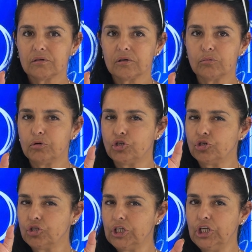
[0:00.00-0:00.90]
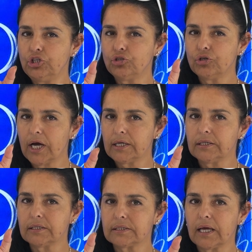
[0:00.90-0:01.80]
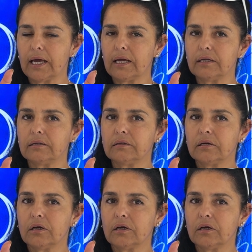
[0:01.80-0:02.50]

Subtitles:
but you need to understand,